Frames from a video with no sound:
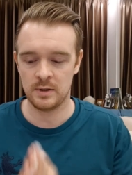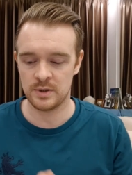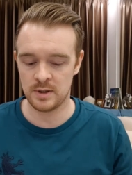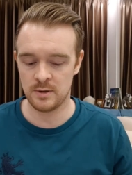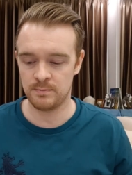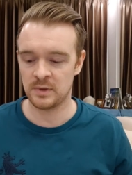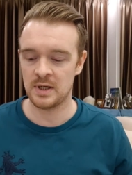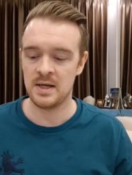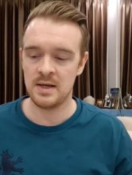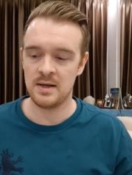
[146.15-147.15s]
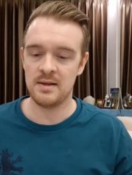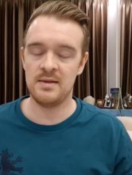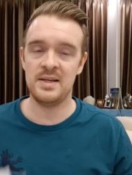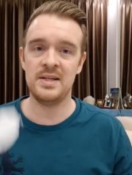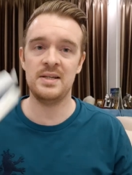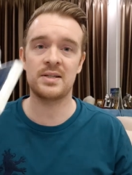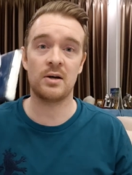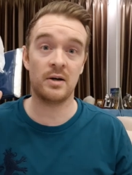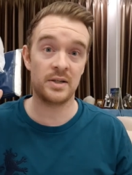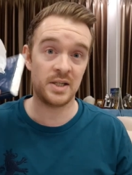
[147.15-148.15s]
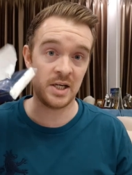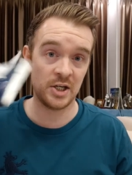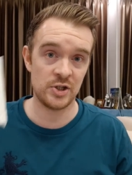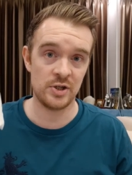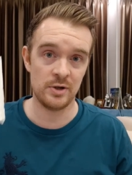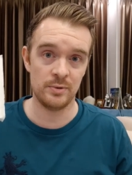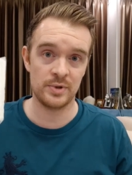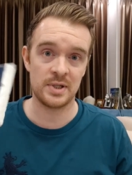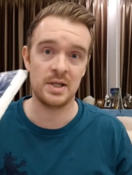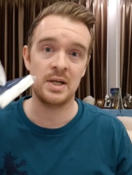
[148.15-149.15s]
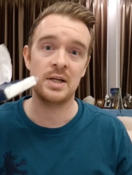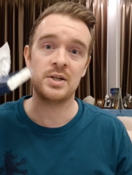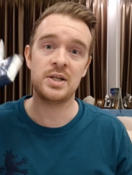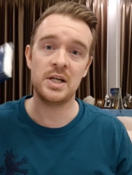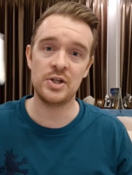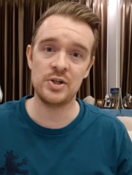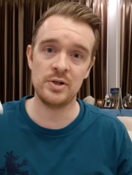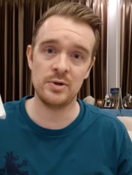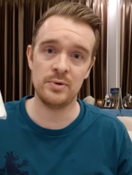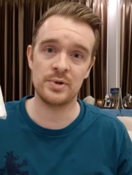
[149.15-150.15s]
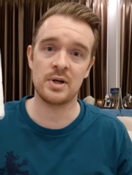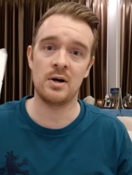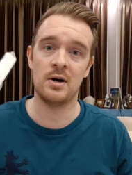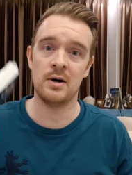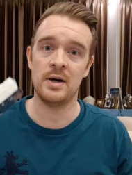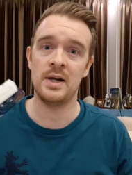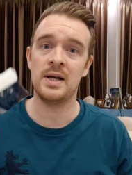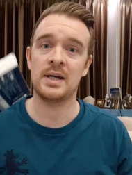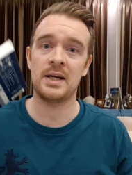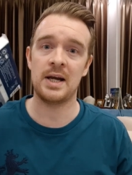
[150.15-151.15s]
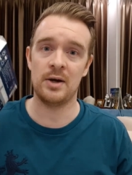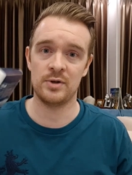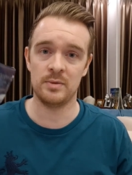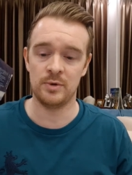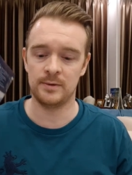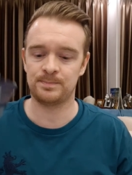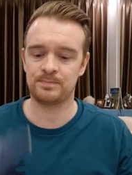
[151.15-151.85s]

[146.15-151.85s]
So these are tissues. Tissues are countable.